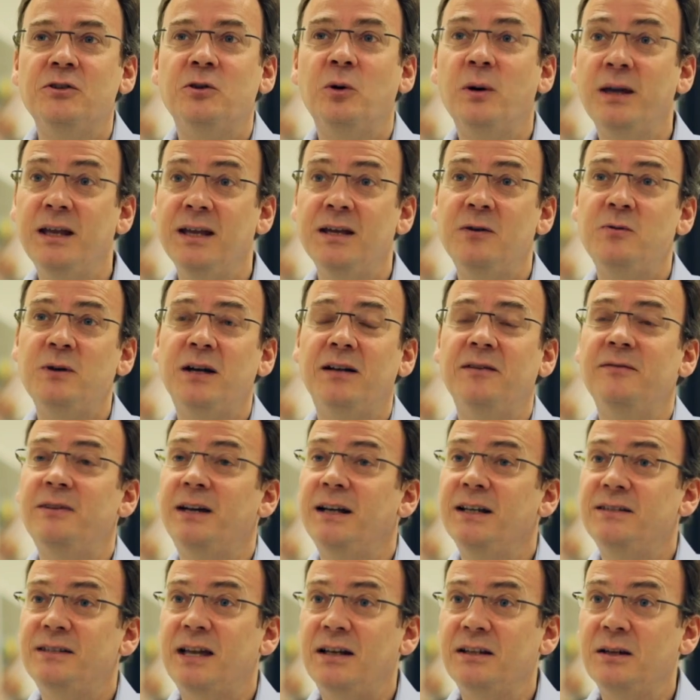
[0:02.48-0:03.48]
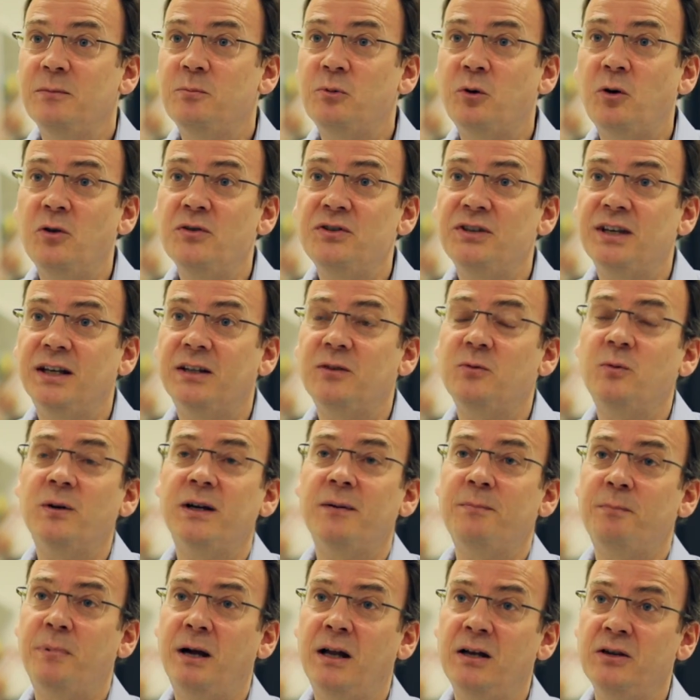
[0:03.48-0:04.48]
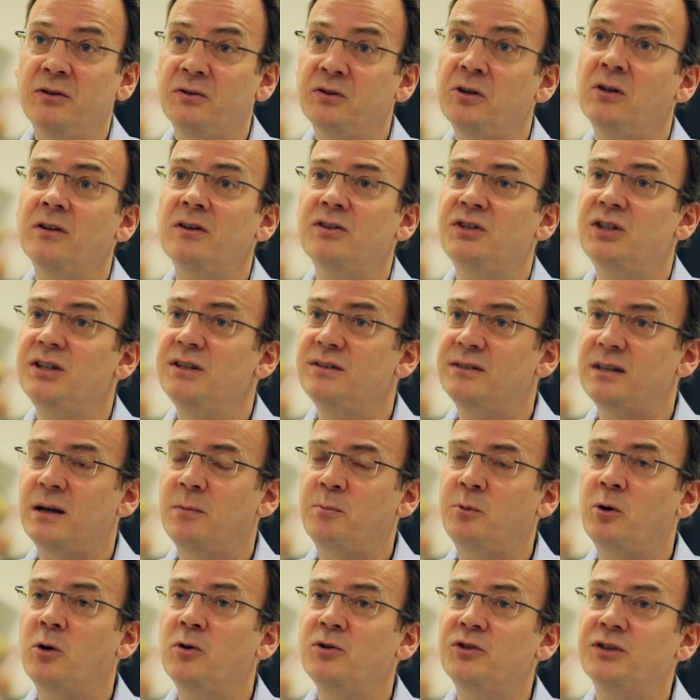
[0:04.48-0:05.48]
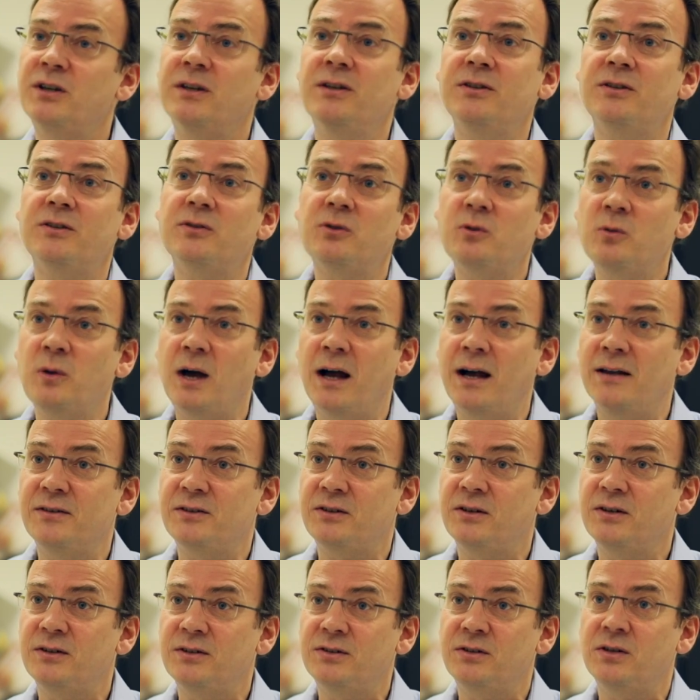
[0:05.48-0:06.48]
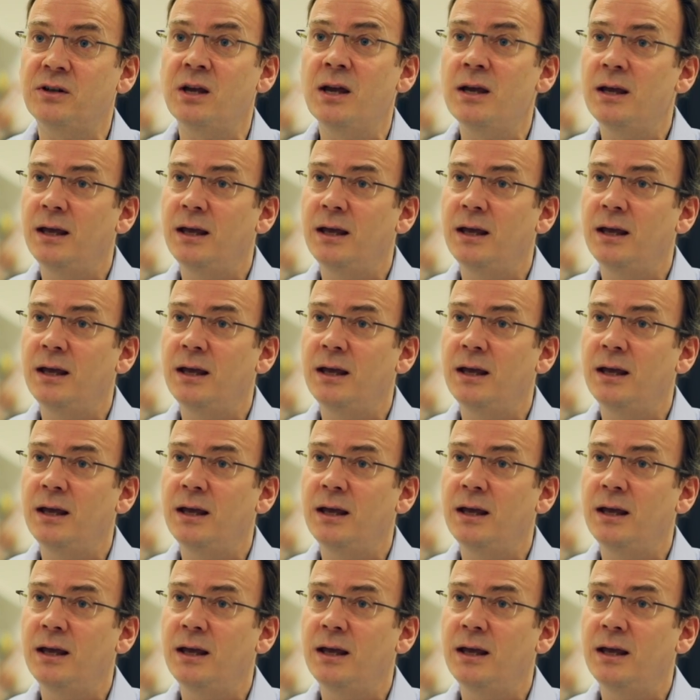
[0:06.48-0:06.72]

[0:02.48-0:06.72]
So here we had a very exciting project where paleontologists approach us to ask us,